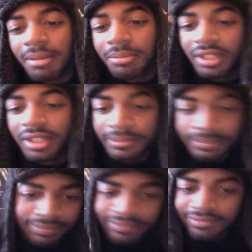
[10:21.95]
But
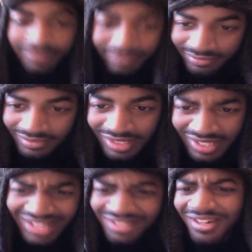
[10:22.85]

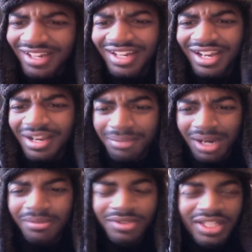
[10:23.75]
as of right now,
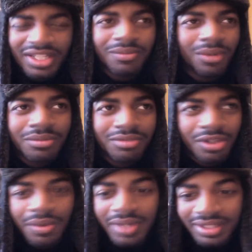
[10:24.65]
Primal Seed won't
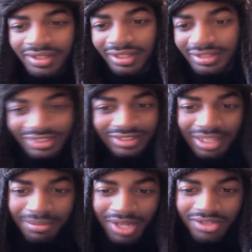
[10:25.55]
do anything, just
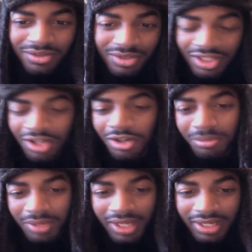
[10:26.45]
like Magical
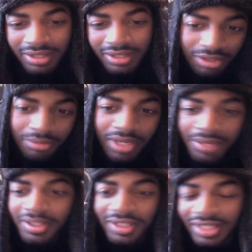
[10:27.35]
Stone. But you know,
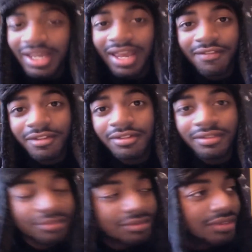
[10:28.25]
maybe they have a
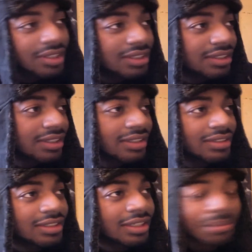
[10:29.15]

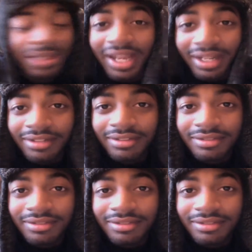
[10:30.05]
plan.